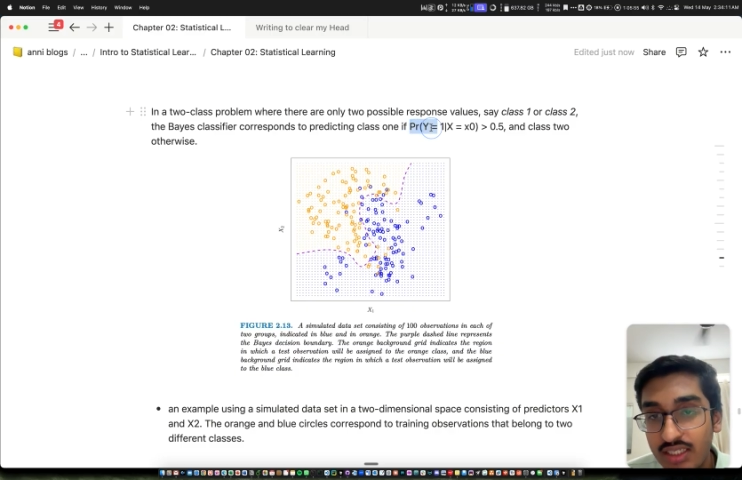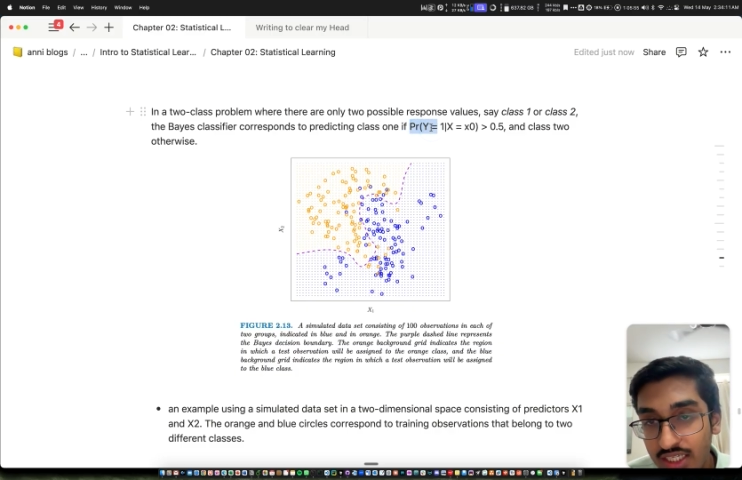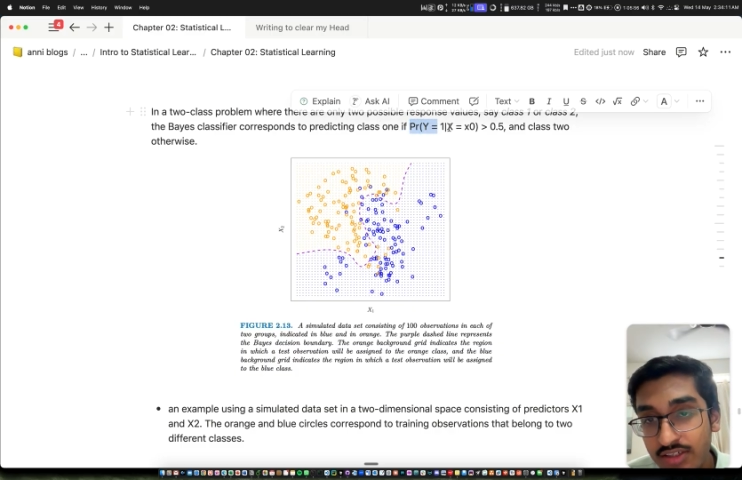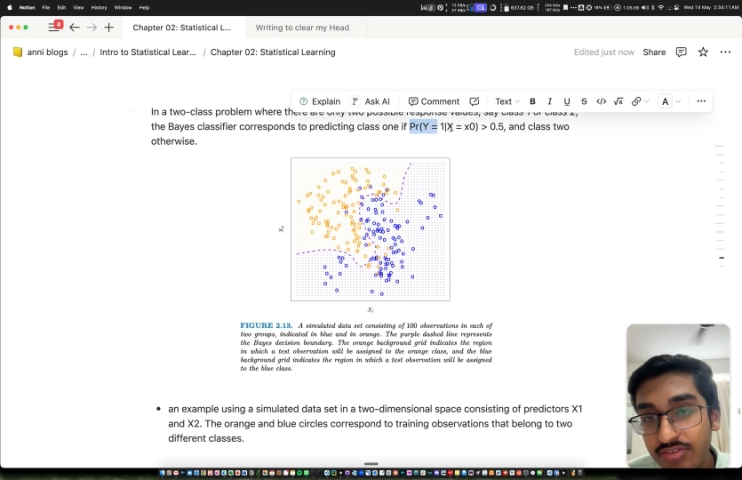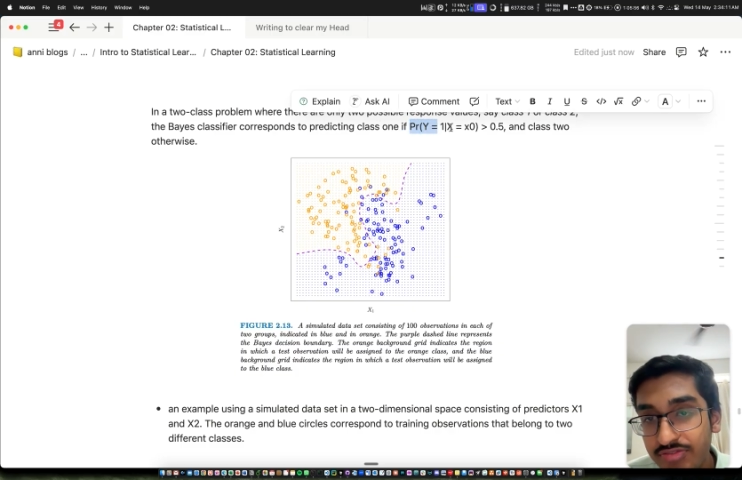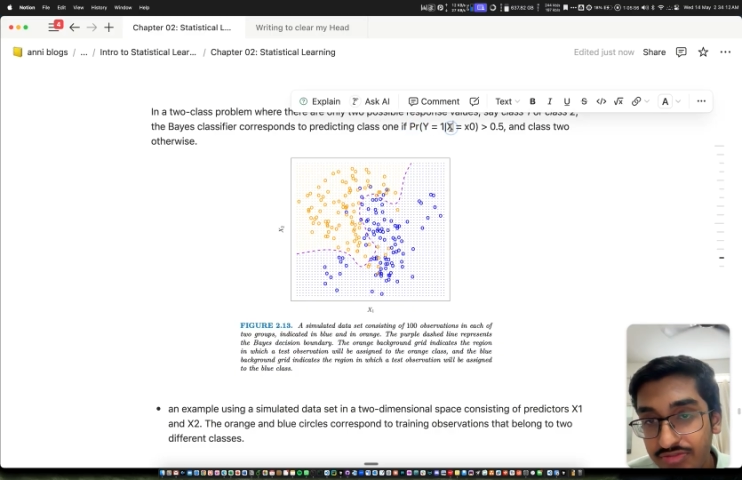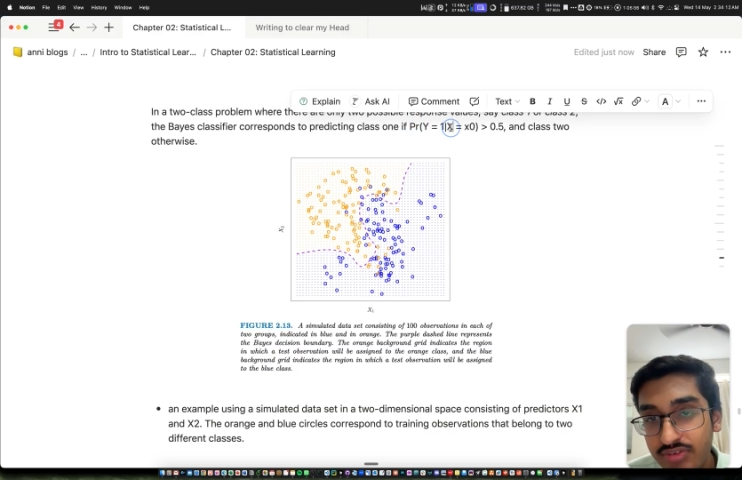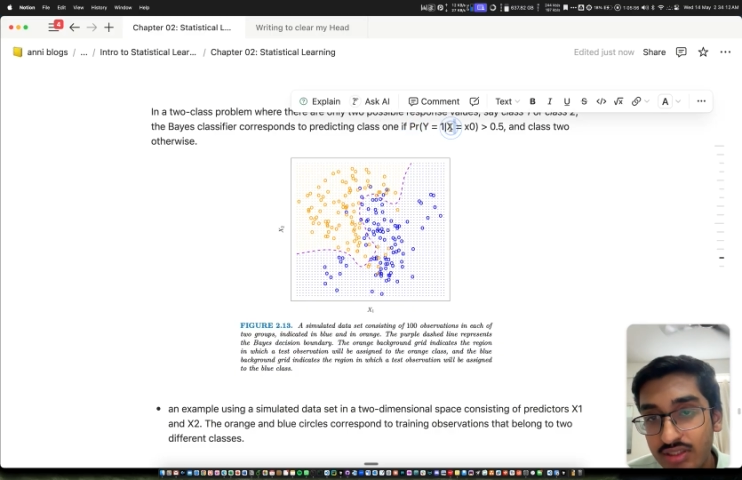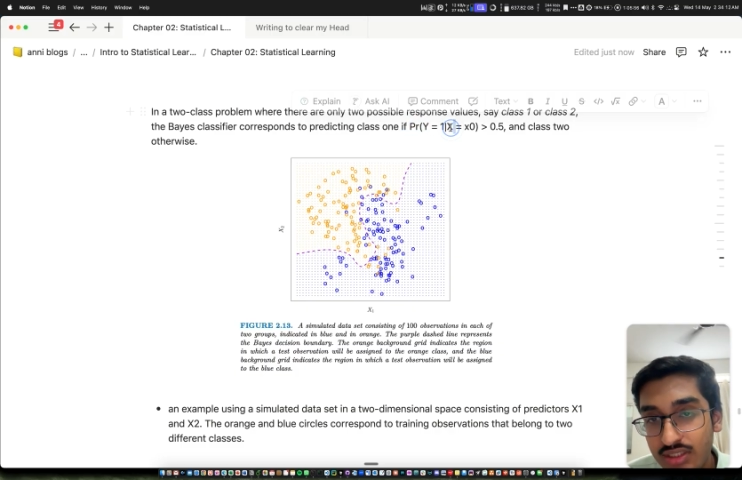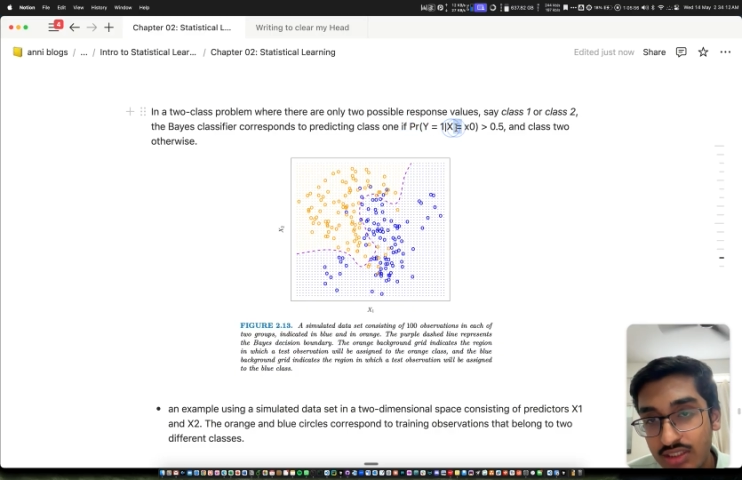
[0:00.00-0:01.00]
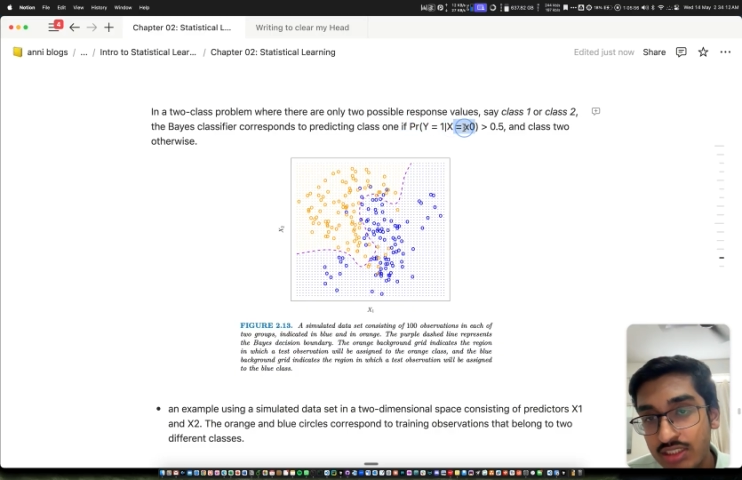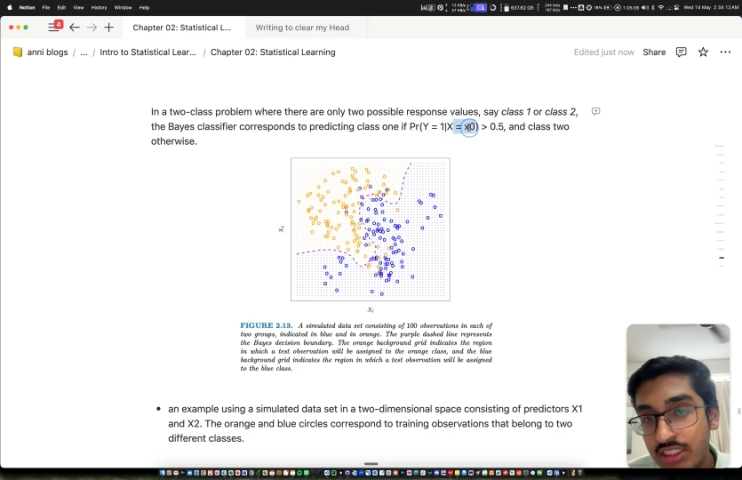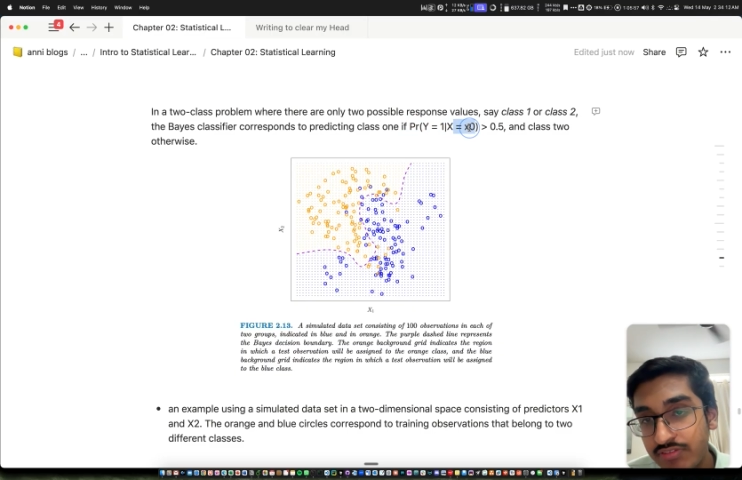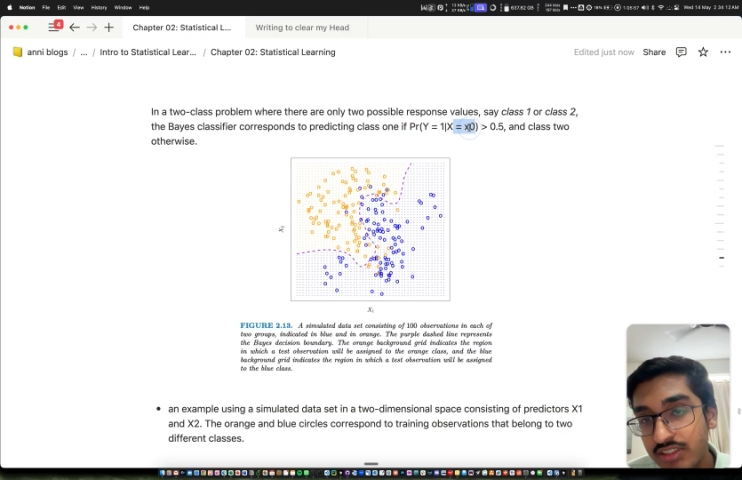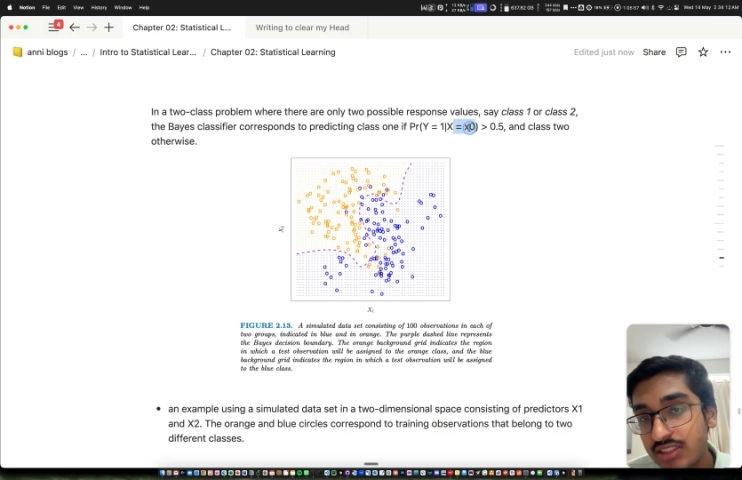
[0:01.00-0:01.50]
if
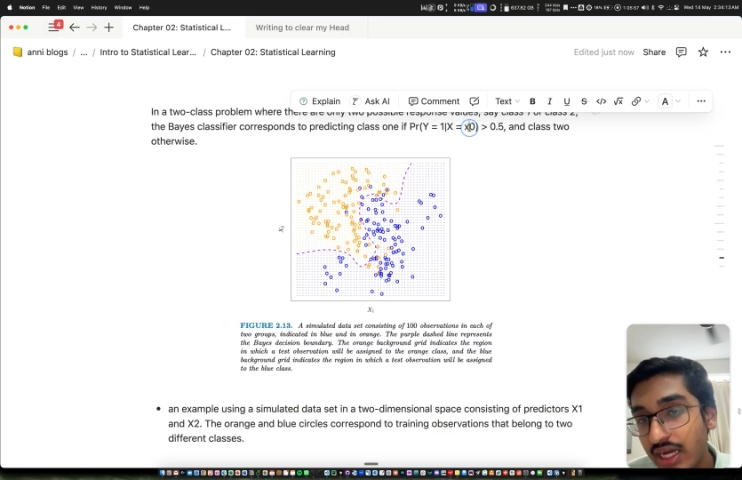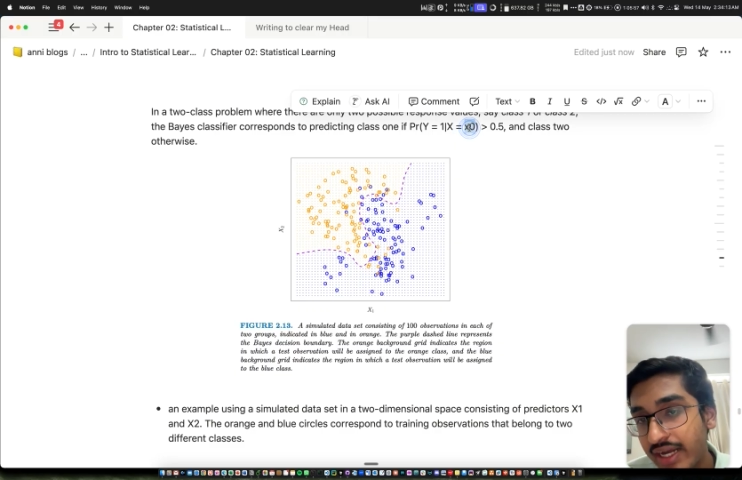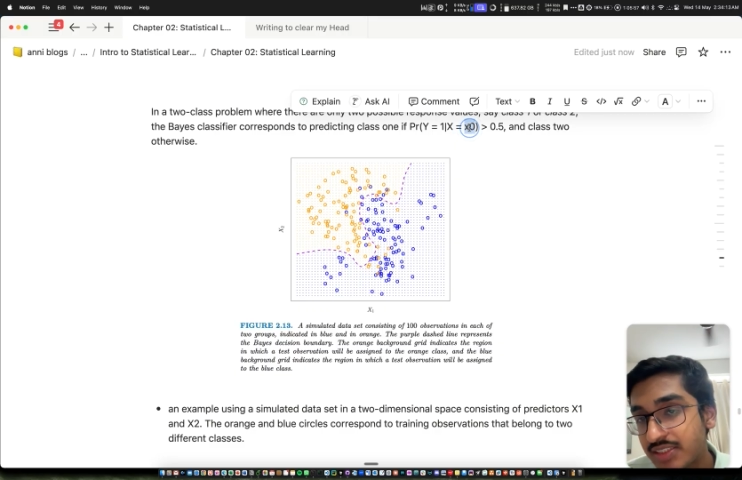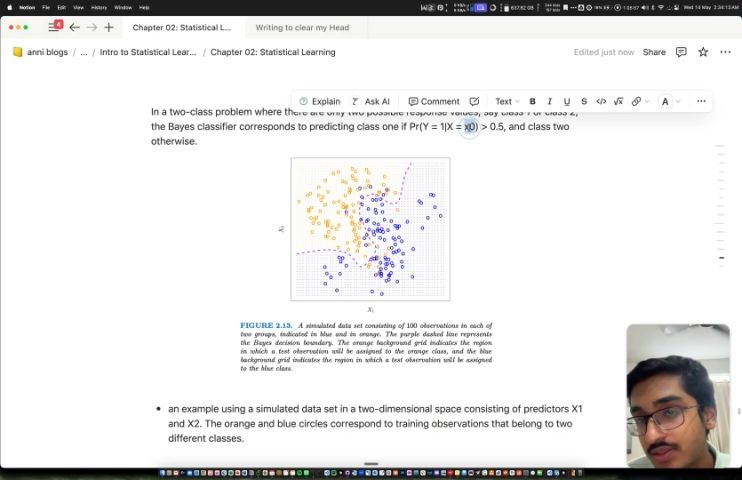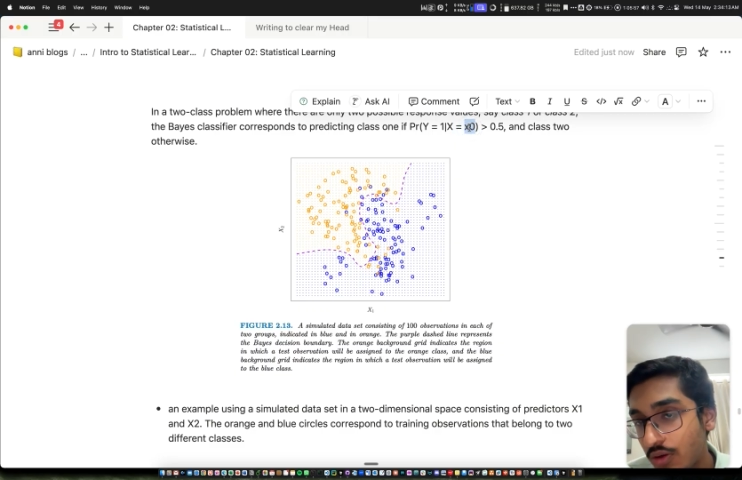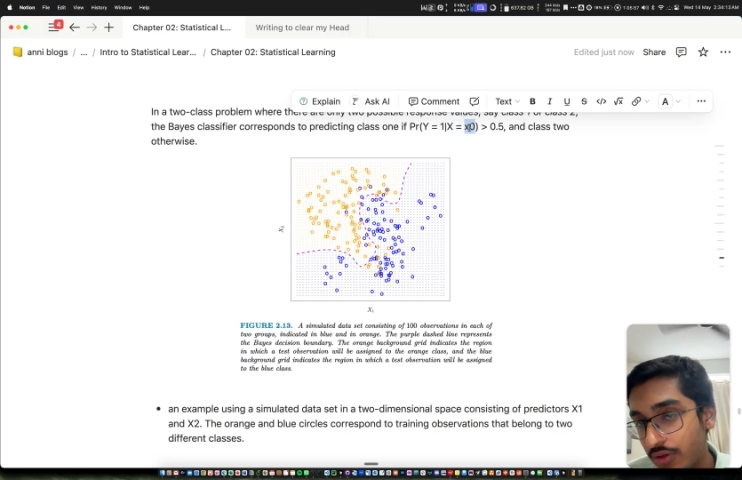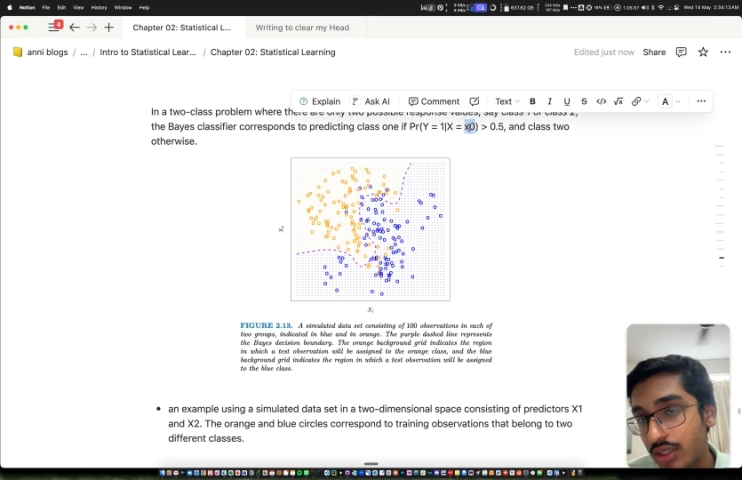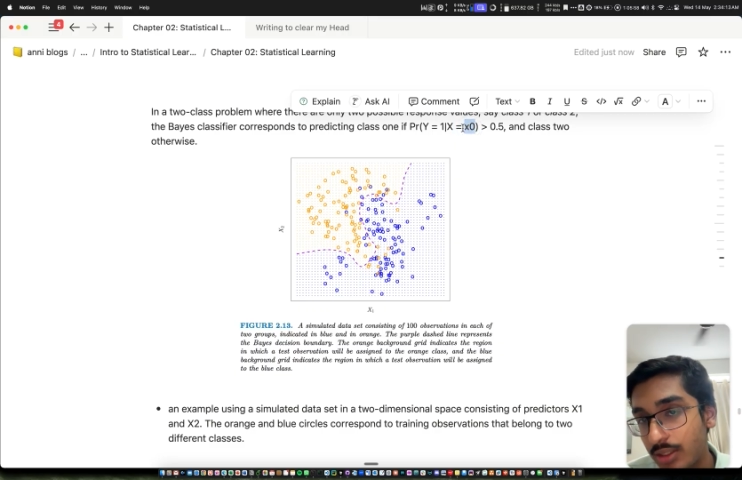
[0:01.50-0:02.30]
given the x naught,